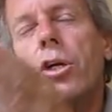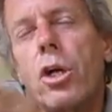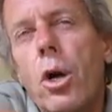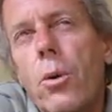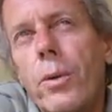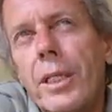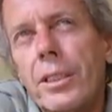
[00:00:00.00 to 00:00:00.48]

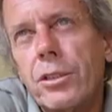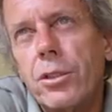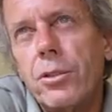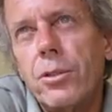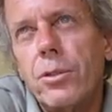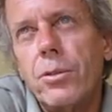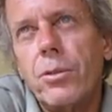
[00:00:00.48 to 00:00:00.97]
Go
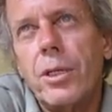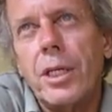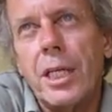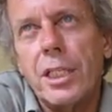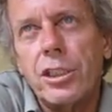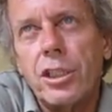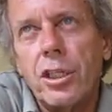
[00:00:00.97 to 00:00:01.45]
into an
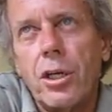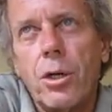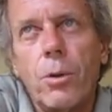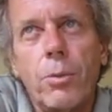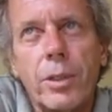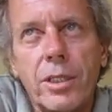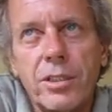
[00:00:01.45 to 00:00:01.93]

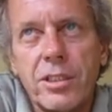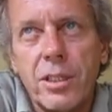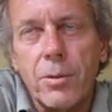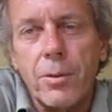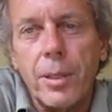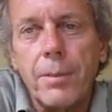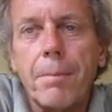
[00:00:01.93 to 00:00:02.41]
NGO when you
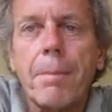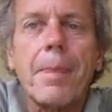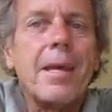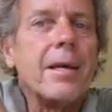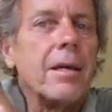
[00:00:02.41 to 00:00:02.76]
see one.